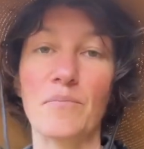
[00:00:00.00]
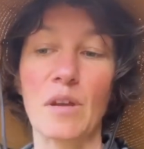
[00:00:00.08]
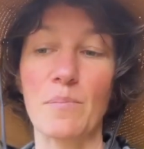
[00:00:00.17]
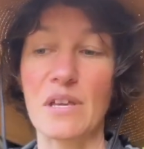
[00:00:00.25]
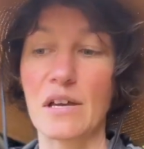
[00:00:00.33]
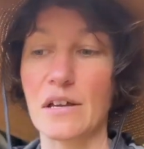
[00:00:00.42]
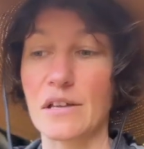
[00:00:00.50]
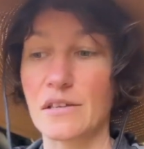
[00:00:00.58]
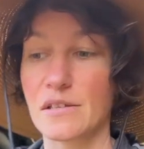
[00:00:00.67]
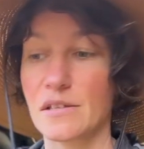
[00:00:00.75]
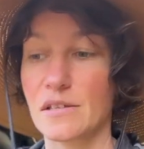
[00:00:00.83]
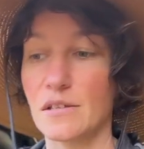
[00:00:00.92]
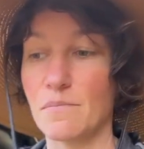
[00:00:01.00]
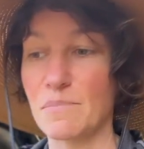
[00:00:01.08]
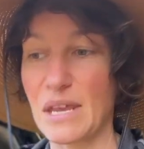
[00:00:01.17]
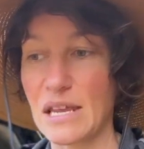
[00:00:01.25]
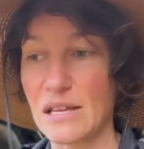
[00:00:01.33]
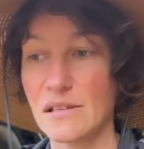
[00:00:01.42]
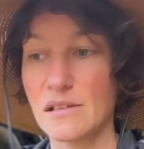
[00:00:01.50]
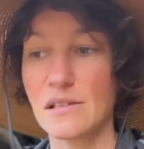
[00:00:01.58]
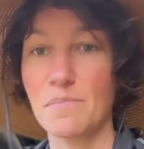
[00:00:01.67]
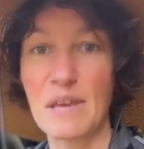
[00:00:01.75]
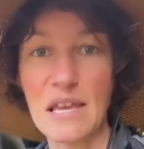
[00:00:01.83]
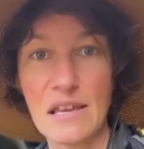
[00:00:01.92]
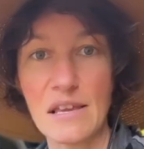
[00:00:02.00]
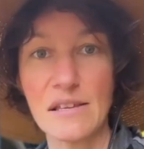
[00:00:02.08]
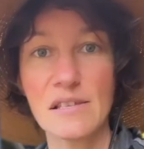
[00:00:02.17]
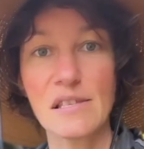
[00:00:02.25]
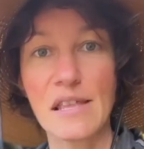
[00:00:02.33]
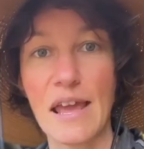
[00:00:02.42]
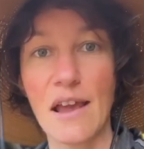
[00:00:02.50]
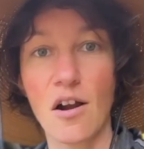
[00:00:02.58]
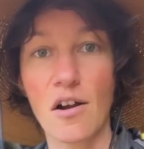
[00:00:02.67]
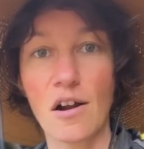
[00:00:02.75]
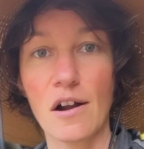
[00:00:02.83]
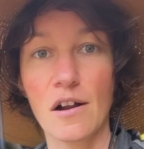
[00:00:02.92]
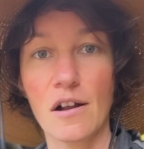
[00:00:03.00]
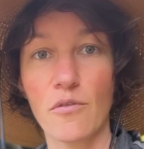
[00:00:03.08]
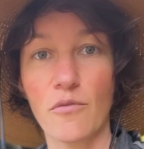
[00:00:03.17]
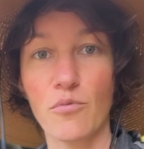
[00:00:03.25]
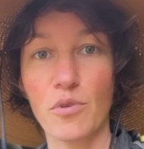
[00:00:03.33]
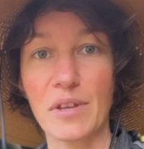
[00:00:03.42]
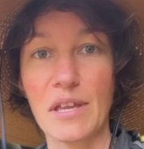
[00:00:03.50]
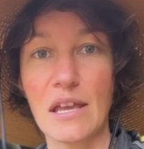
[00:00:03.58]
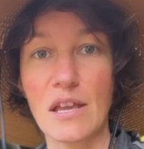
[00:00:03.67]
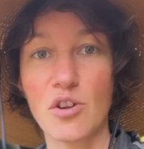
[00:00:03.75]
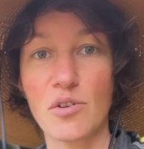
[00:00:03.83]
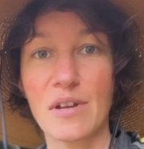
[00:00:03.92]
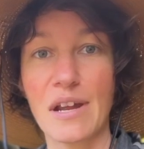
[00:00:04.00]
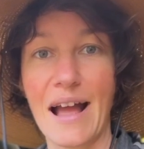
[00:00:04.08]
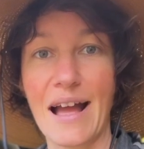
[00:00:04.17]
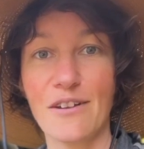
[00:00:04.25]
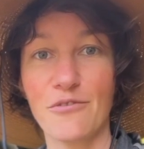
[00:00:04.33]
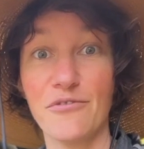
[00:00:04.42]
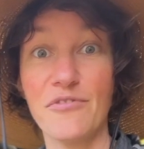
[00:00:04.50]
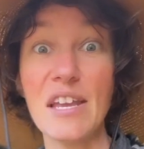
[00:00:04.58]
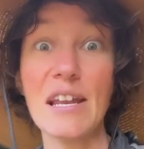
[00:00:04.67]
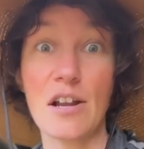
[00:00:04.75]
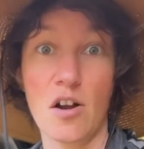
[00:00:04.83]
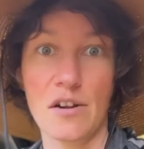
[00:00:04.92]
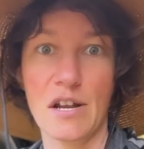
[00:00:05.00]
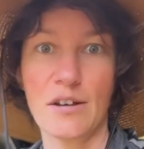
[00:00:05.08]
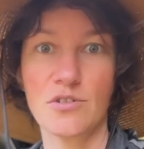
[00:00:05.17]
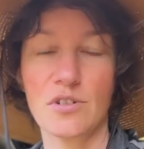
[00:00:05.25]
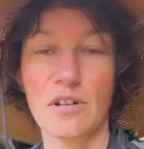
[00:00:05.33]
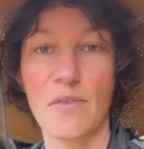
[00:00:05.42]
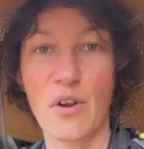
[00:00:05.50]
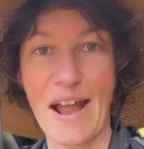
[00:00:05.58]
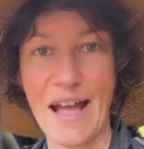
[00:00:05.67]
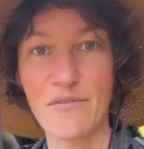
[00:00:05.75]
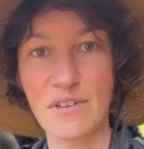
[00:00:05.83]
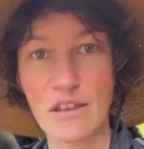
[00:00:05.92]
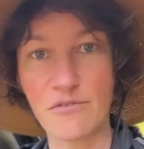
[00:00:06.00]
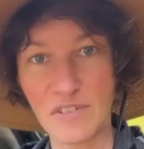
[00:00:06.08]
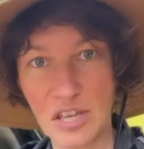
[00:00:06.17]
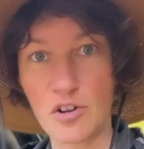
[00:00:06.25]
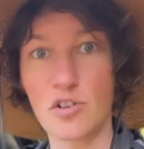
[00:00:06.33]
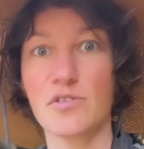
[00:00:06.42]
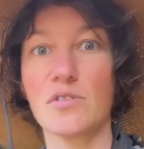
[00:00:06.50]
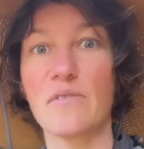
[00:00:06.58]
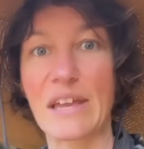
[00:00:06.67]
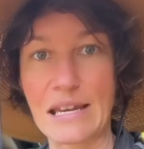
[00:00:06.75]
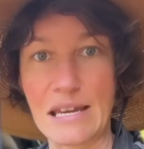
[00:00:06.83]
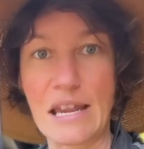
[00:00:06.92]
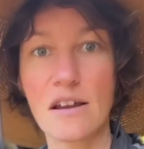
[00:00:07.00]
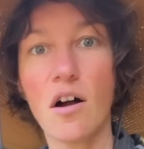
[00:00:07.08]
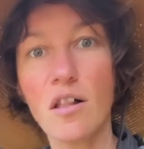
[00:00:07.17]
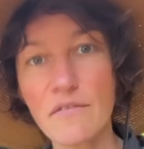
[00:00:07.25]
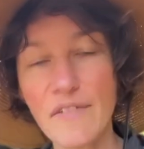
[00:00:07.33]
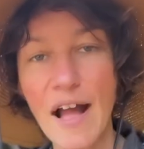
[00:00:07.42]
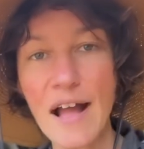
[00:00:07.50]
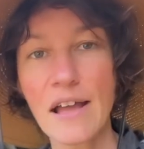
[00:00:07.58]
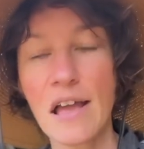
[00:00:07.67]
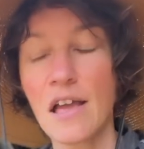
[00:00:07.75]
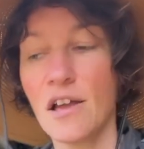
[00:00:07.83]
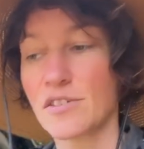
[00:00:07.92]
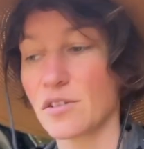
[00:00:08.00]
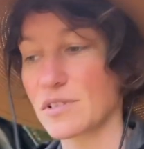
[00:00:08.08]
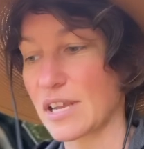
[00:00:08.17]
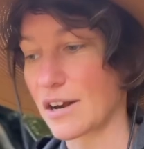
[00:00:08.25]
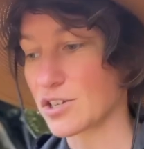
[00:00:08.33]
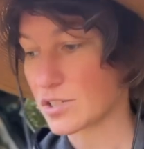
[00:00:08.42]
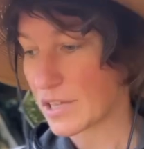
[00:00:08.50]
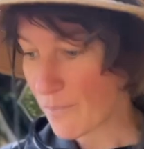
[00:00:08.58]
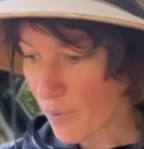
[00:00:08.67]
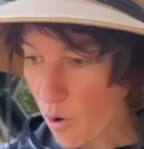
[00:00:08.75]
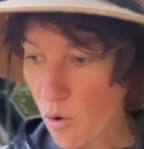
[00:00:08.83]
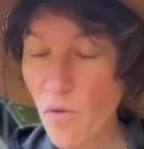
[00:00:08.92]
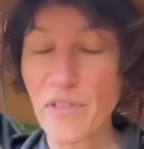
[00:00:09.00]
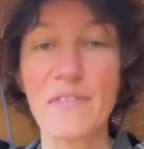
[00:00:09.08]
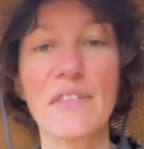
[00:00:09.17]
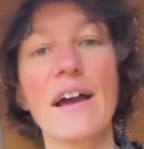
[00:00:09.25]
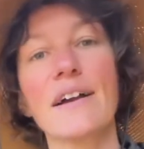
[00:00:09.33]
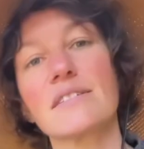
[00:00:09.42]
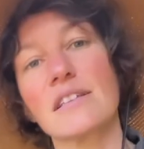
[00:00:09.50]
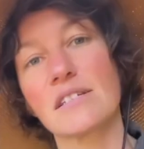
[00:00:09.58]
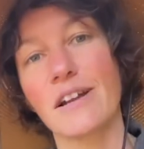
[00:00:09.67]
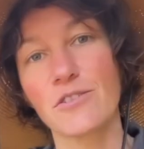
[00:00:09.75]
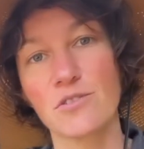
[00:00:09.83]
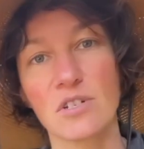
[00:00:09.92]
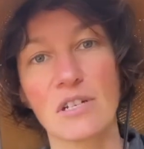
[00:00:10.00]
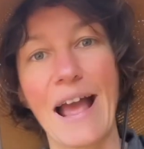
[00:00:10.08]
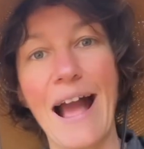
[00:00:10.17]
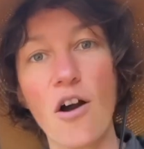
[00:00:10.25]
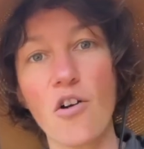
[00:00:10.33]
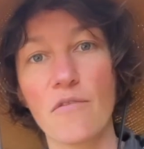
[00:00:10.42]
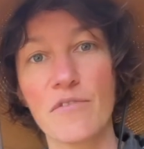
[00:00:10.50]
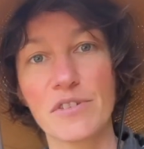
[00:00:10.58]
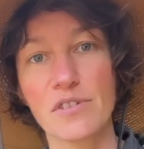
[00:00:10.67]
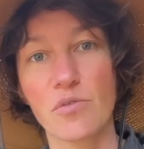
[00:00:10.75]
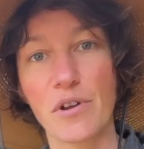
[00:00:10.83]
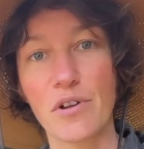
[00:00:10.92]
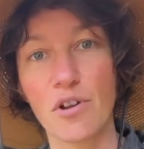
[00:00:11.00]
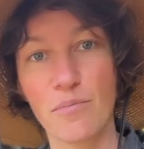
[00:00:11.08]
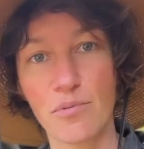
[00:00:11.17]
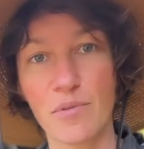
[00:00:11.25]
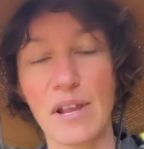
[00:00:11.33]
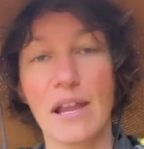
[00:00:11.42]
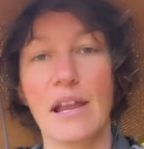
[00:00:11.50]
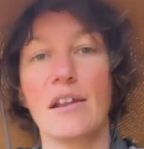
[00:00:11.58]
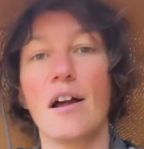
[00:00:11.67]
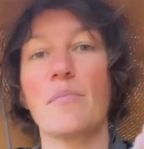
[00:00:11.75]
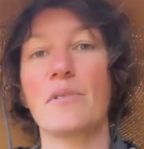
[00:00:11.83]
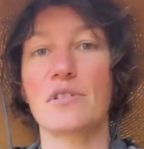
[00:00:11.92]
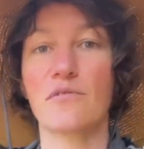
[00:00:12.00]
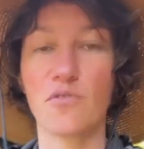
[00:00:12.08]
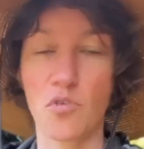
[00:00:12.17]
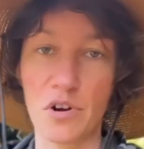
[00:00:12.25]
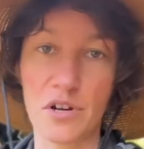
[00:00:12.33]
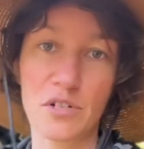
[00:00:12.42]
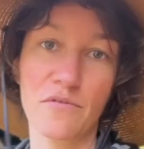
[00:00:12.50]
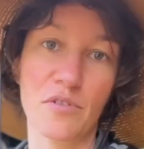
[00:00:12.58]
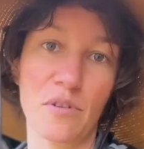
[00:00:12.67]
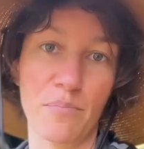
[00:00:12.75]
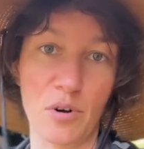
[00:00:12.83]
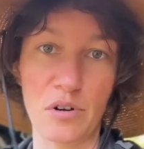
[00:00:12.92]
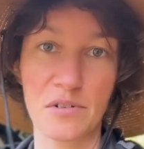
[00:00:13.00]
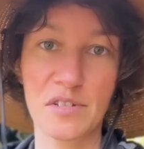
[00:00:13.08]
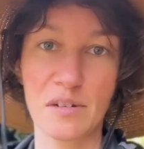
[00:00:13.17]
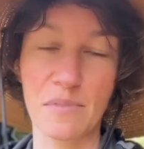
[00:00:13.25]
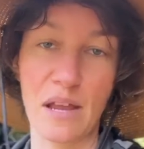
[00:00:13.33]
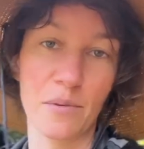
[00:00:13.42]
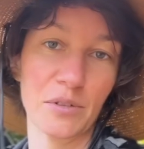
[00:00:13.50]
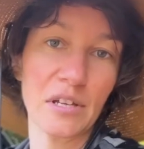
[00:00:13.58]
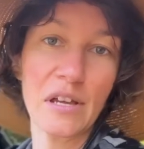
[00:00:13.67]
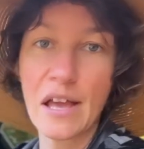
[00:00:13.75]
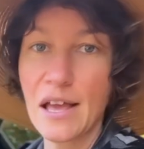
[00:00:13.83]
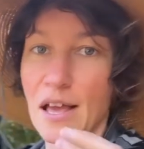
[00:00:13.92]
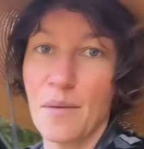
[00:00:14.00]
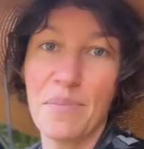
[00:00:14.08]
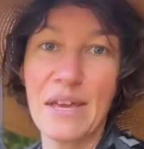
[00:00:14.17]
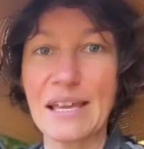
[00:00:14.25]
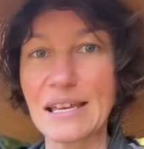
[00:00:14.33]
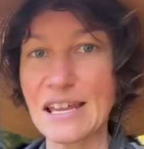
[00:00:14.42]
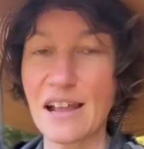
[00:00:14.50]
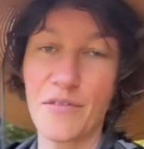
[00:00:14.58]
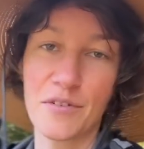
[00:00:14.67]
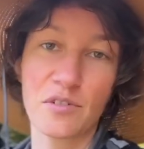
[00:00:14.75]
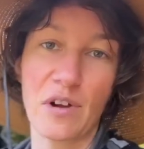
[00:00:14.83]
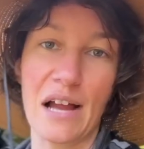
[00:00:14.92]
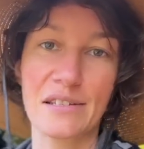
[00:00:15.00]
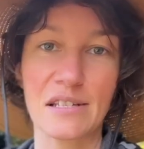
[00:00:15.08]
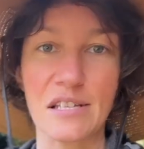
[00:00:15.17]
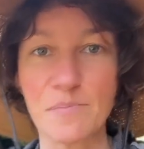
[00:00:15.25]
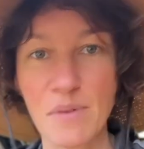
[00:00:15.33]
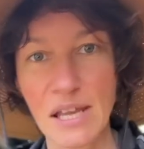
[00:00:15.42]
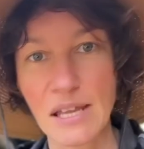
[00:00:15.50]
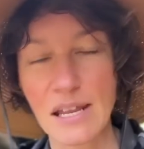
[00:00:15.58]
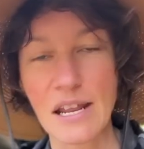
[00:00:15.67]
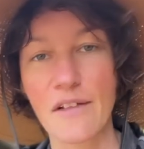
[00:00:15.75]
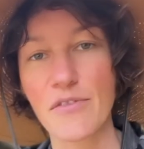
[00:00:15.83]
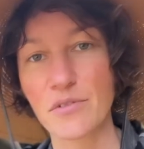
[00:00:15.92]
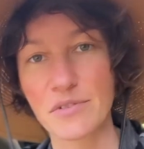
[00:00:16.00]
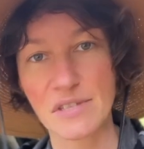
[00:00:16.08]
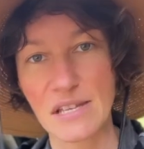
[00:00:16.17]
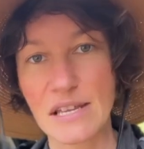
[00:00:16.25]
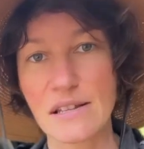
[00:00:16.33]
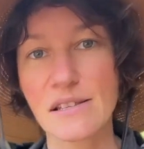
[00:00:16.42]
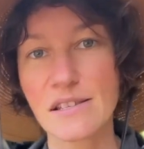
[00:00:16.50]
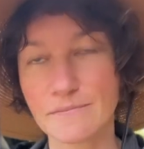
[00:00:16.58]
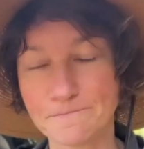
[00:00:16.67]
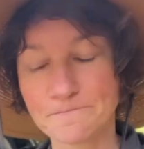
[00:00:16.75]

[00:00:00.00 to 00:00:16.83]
Because beans, peas, they are really good at feeding on nitrogen. They're heavy feeders, so they need all of that. So it's actually pulling the excess nitrogen out of the soil, bringing it up into forage for the birds to be able to pick and eat at those grasses, pick and eat at those seeds.